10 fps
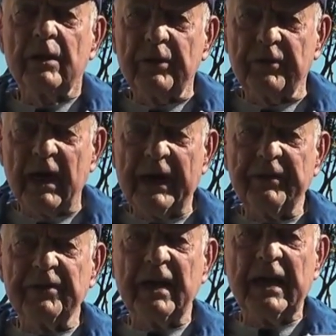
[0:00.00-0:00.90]
Drive
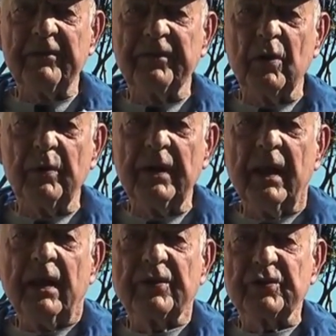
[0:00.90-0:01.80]
the thigh forward,
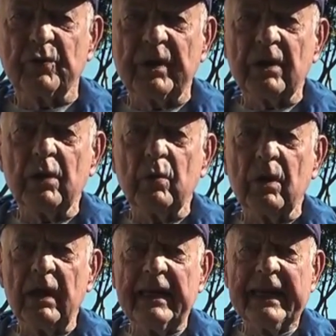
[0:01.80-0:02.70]
swing the
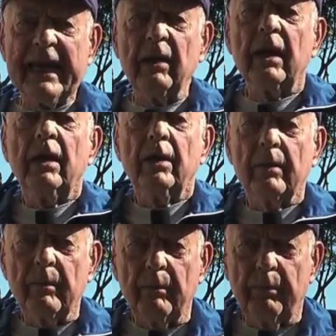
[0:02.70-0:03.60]
lower leg out,
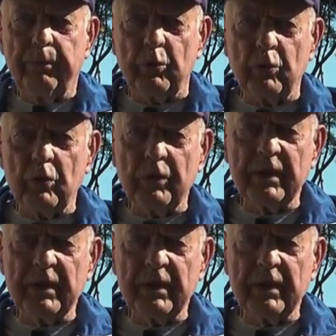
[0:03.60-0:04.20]
pull